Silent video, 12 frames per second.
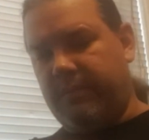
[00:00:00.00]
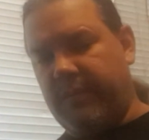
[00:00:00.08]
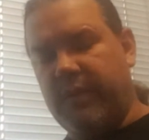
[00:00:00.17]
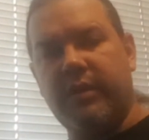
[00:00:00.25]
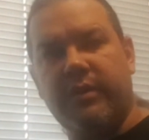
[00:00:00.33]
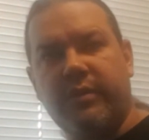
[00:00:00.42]
I'm
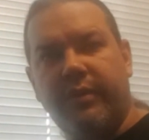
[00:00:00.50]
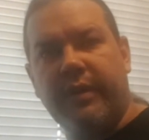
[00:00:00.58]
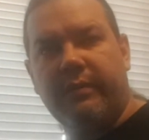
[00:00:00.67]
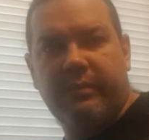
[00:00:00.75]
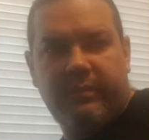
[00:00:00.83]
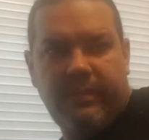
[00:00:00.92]
going to show
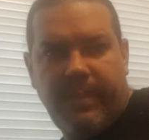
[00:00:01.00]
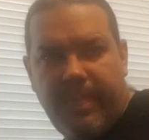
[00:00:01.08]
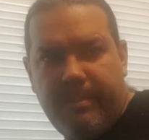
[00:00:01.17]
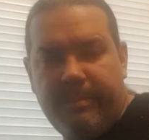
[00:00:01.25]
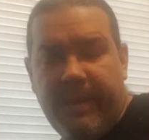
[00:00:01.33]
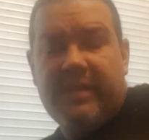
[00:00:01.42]
you
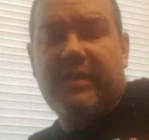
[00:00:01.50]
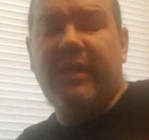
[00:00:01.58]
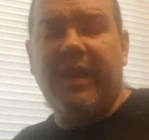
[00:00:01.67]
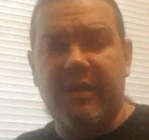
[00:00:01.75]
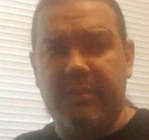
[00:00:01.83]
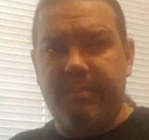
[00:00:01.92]
basically
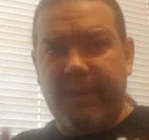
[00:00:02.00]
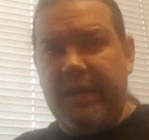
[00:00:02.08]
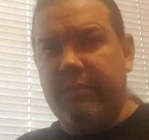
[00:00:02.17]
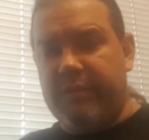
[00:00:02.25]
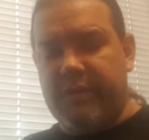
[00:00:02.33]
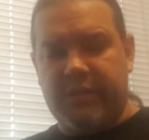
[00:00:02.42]
how to
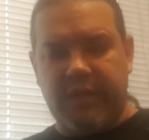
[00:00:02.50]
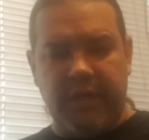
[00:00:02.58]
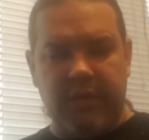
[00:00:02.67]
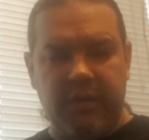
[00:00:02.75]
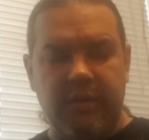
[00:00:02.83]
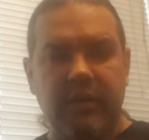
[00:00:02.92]
paint with the
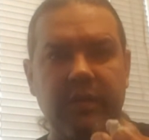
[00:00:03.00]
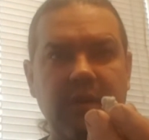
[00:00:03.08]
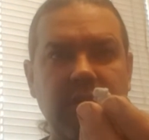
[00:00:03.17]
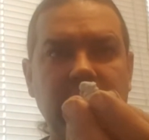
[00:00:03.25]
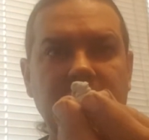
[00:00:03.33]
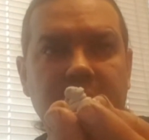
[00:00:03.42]
shade.
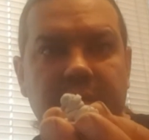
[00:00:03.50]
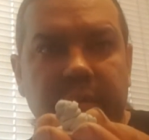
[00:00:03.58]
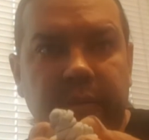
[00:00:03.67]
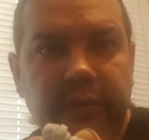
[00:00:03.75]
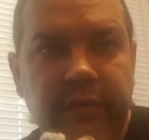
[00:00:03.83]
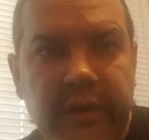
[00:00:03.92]
So
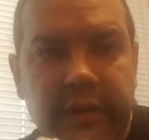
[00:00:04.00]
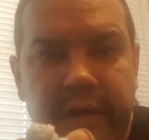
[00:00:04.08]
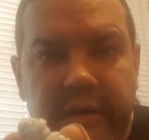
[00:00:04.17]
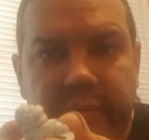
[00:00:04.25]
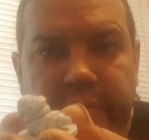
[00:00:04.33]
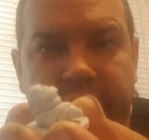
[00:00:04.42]
what we've done here
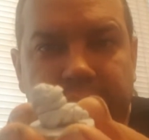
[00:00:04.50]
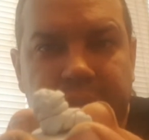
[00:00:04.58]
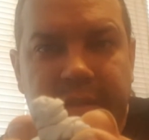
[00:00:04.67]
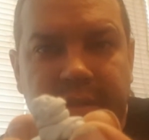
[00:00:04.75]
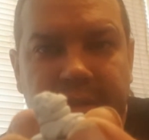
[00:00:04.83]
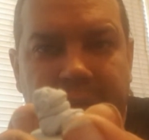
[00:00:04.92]
is we've got this
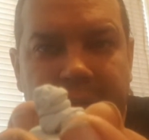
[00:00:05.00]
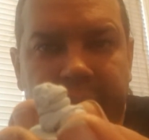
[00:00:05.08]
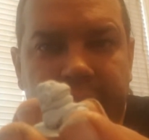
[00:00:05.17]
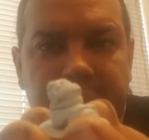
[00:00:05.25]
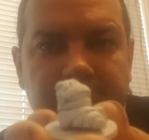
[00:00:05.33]
little guy,